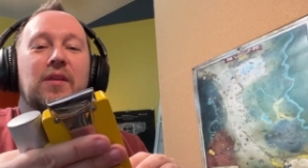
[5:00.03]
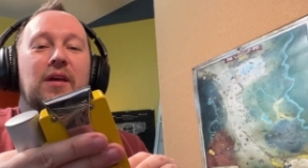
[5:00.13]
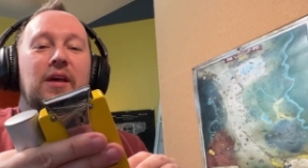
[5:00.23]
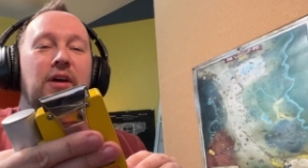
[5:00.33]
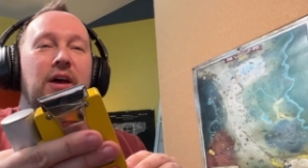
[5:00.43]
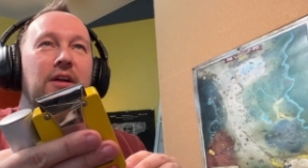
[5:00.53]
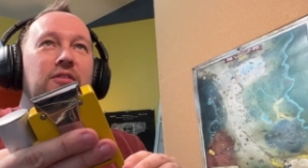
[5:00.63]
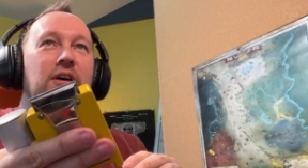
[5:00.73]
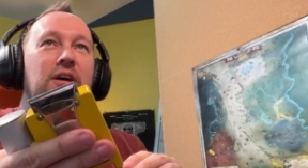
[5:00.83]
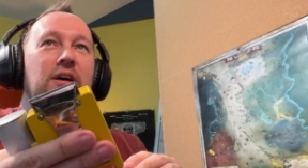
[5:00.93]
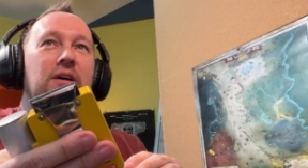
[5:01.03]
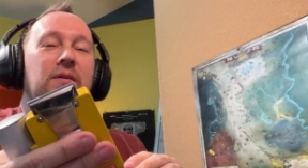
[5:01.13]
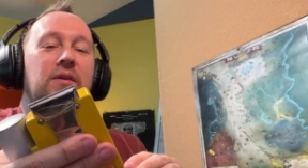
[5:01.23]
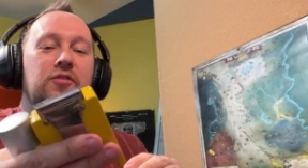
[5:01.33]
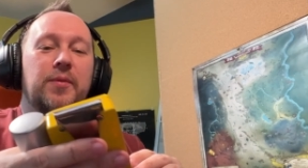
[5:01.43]
that
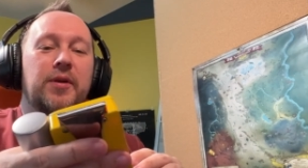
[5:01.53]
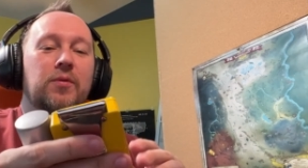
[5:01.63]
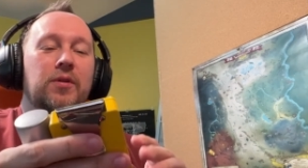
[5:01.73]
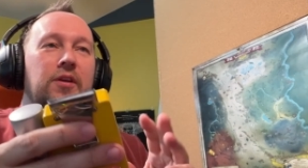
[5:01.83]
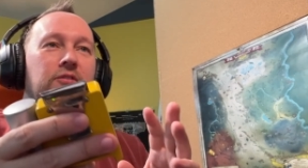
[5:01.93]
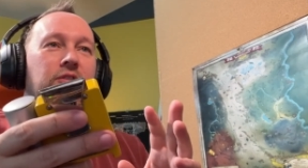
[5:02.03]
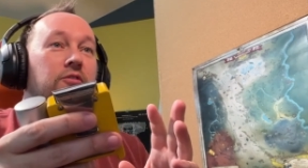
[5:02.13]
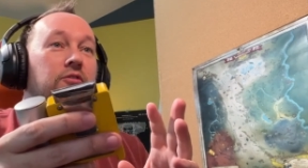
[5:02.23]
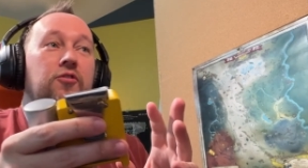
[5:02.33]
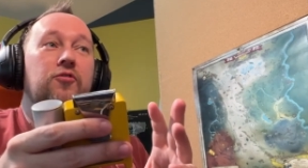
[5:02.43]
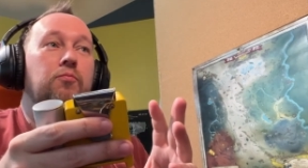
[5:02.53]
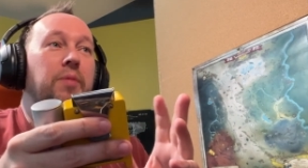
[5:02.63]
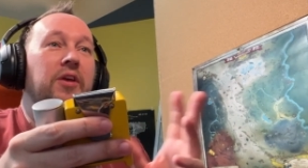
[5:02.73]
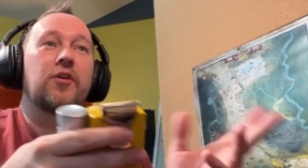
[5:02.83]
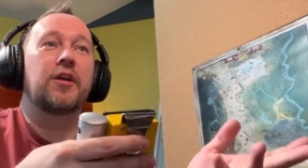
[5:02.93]
somebody released that's just
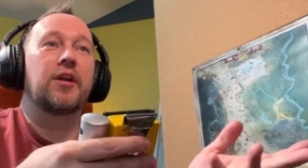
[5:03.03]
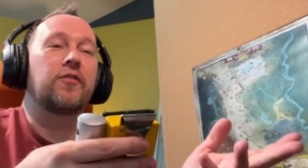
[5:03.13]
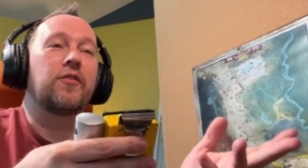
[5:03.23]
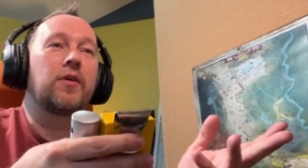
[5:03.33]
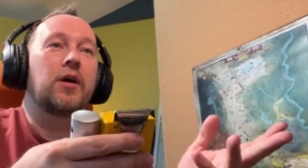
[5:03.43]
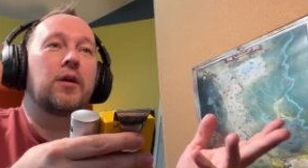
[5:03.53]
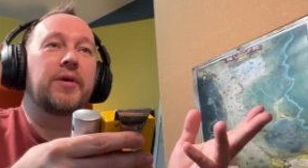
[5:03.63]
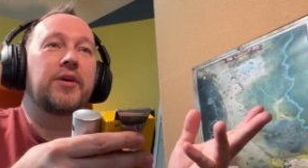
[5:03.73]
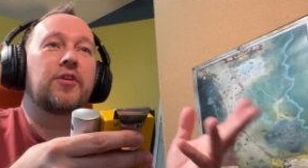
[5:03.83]
based on based on a